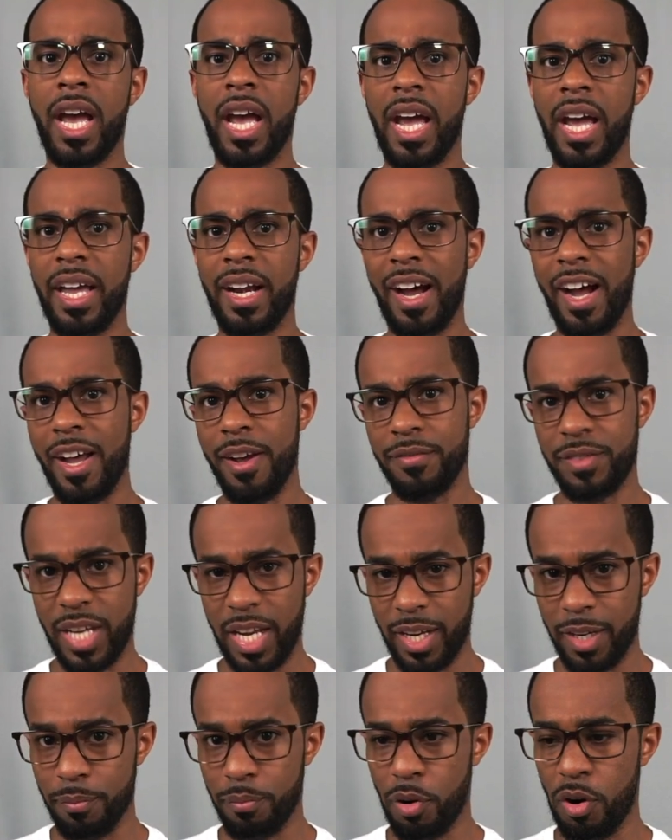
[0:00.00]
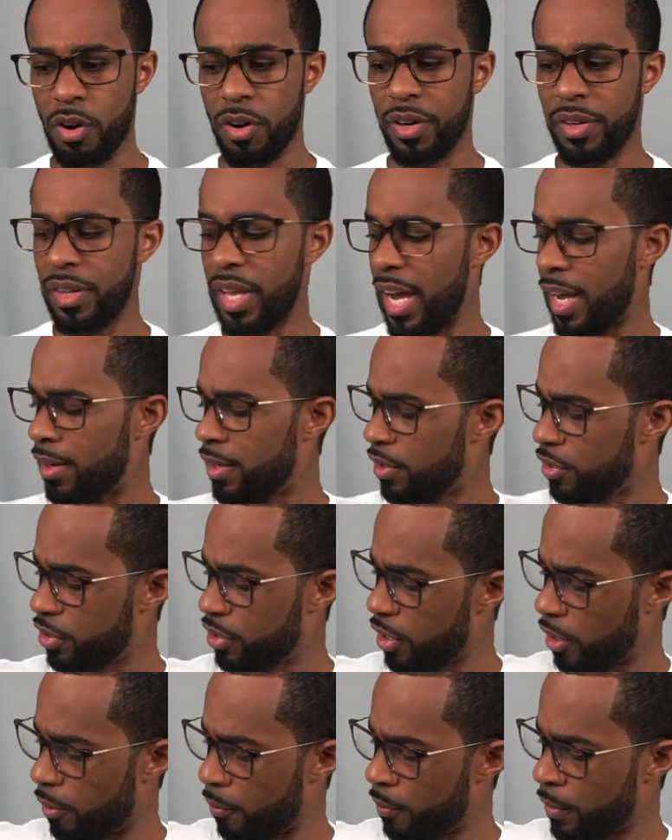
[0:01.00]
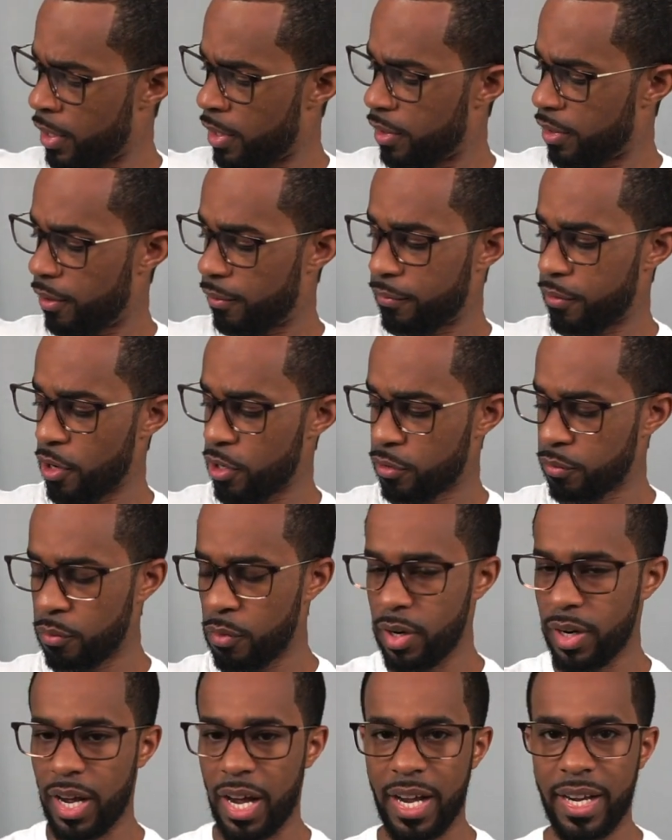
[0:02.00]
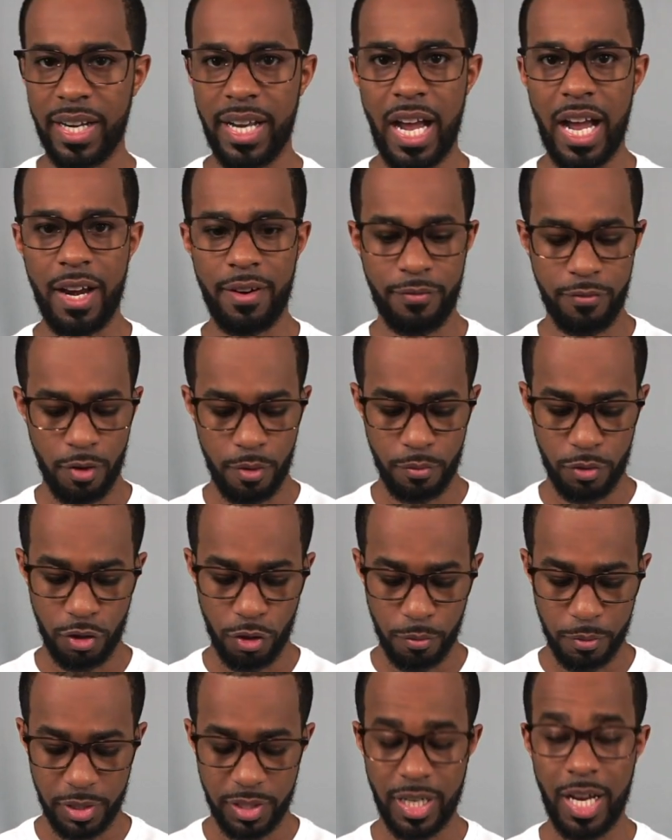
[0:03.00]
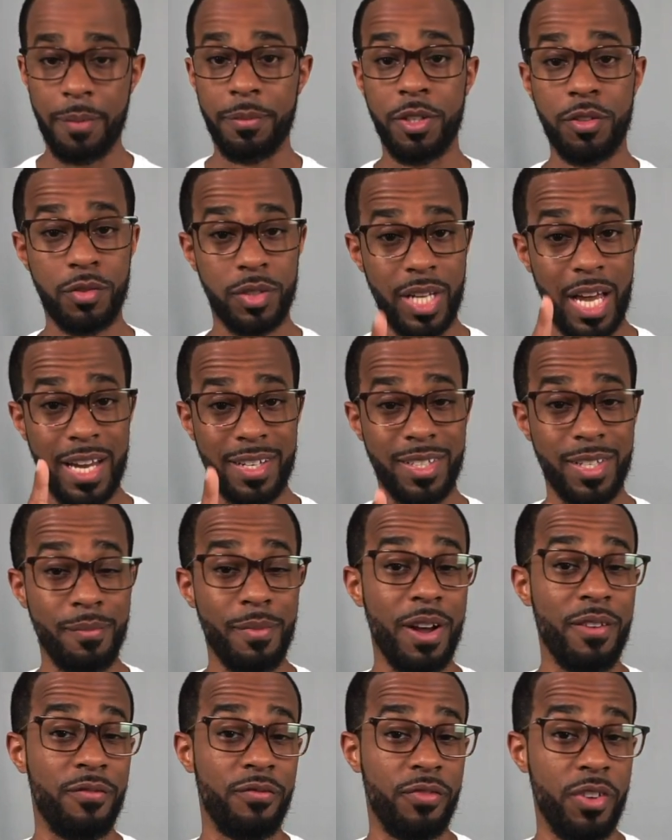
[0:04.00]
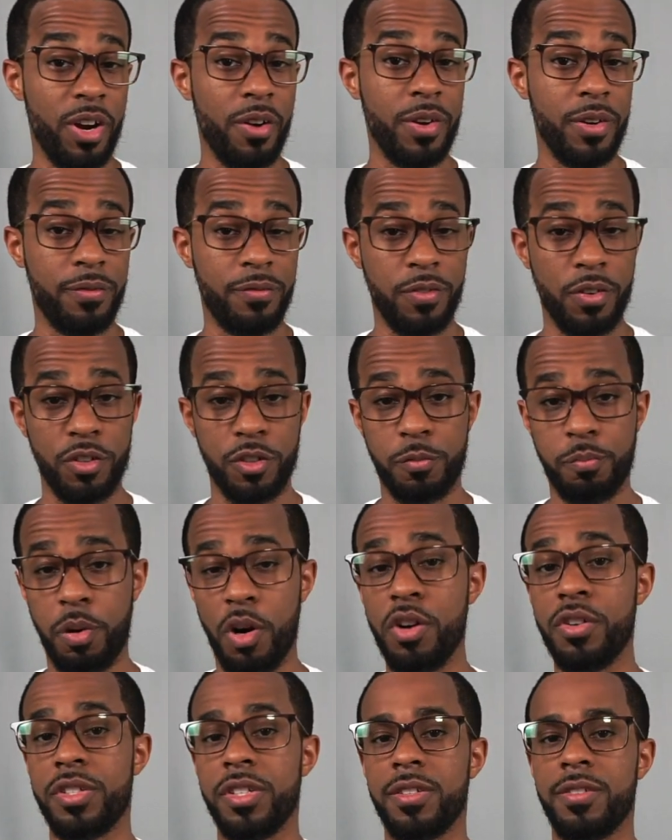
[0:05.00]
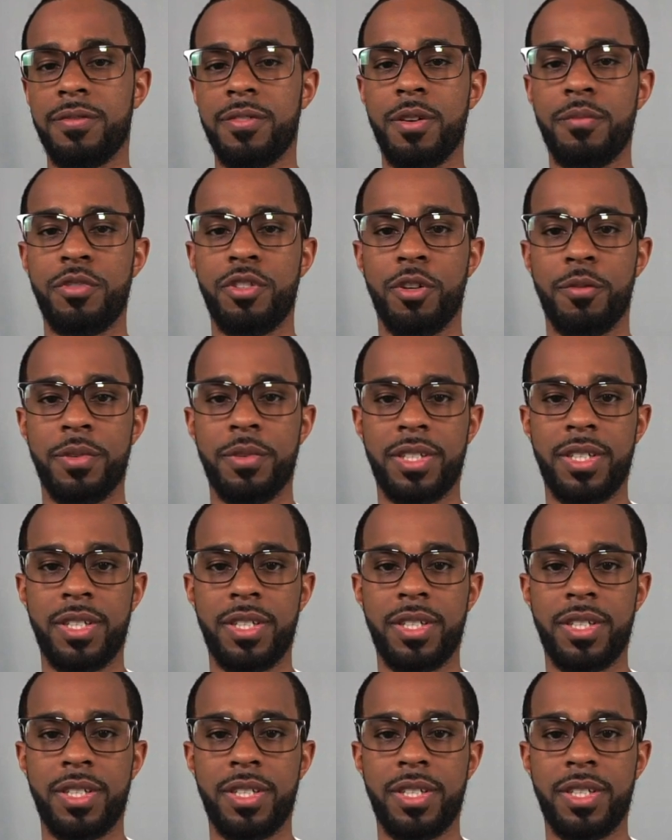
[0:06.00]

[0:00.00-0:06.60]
and I have taken part in that. So, the first one I got from Joma Shop, this is actually my very first purchase from Joma